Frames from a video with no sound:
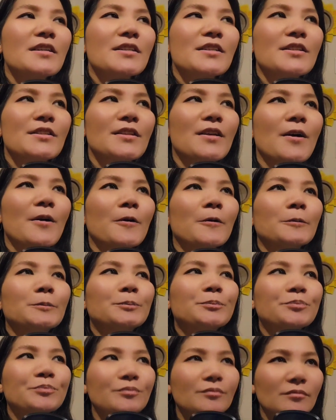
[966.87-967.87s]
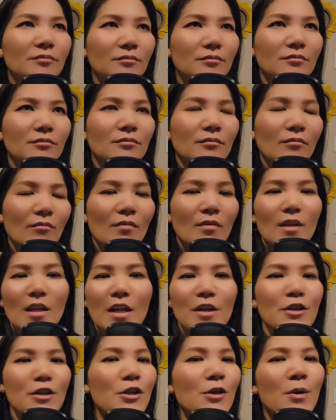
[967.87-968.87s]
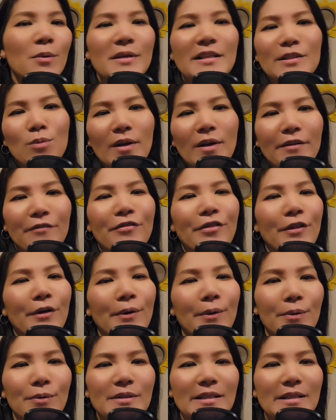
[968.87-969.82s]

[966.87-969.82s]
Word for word: So, you know, it's one of those,